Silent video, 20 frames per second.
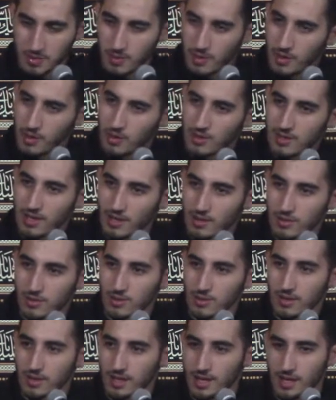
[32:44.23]
he looks at
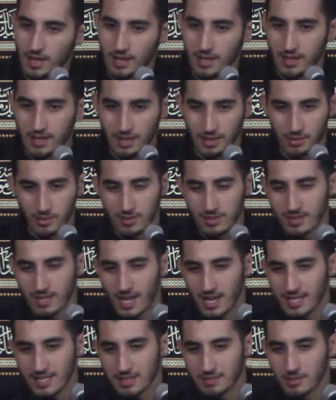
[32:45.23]
Rasulullah, he wants
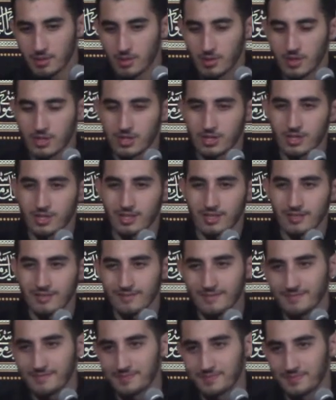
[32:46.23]
to ask him a question.
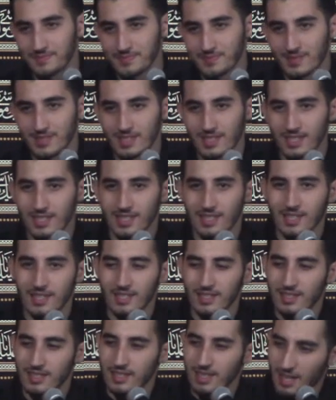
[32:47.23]

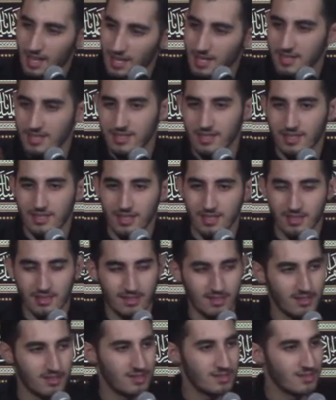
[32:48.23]
Khalas, he
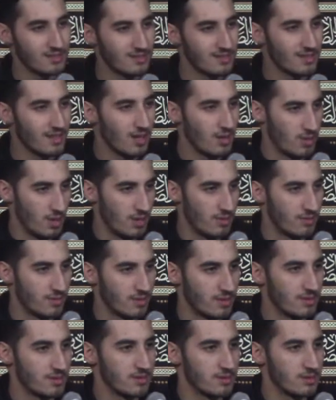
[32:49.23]
says, I'll leave
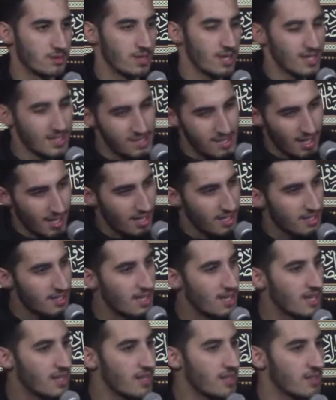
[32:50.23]
it. Second
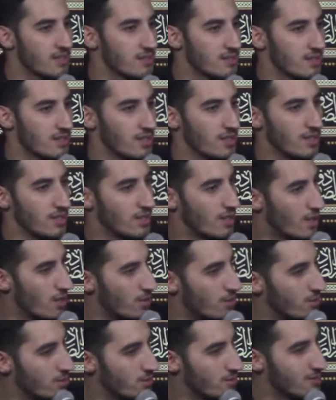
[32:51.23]
day,
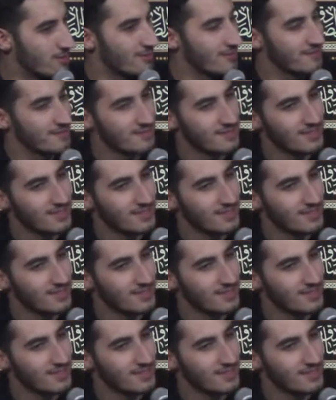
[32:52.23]
goes,